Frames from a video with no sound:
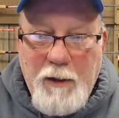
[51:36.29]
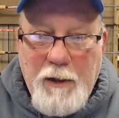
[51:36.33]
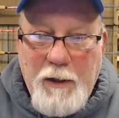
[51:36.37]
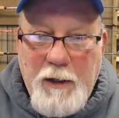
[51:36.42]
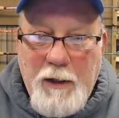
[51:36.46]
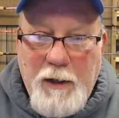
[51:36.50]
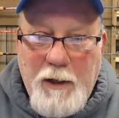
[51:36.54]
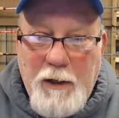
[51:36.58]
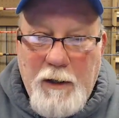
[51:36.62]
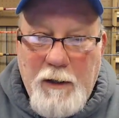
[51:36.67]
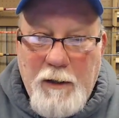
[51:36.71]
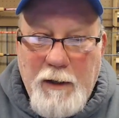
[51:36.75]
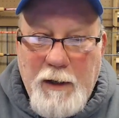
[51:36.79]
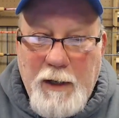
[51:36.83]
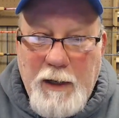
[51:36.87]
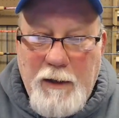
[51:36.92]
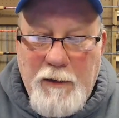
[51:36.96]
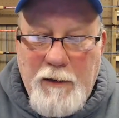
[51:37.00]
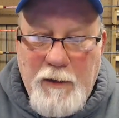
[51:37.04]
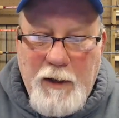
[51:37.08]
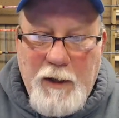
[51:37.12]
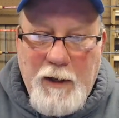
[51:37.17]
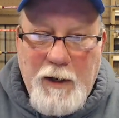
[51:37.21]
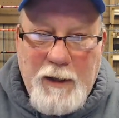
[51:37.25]

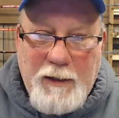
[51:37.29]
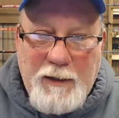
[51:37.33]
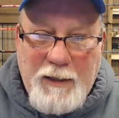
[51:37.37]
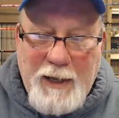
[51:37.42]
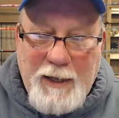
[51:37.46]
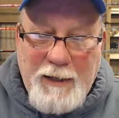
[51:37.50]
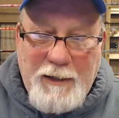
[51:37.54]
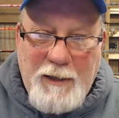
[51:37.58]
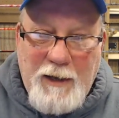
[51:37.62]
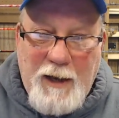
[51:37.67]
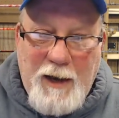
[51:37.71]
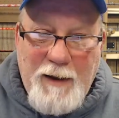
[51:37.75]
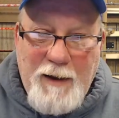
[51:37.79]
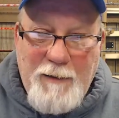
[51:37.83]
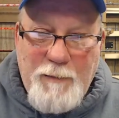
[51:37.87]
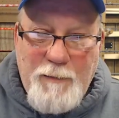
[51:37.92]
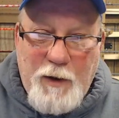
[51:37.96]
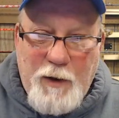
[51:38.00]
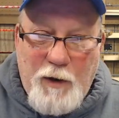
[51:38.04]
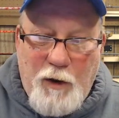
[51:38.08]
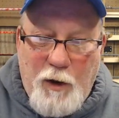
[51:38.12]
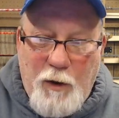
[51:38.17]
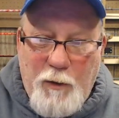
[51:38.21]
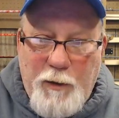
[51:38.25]
And then at that time,
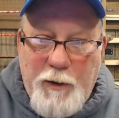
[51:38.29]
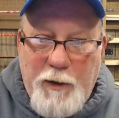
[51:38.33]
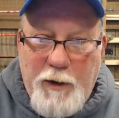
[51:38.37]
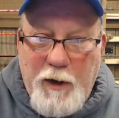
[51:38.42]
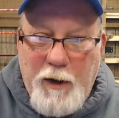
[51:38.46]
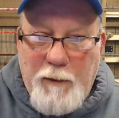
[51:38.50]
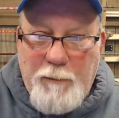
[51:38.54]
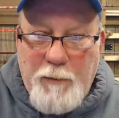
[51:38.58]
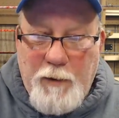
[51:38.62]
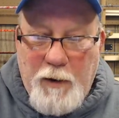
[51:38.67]
they're loaded up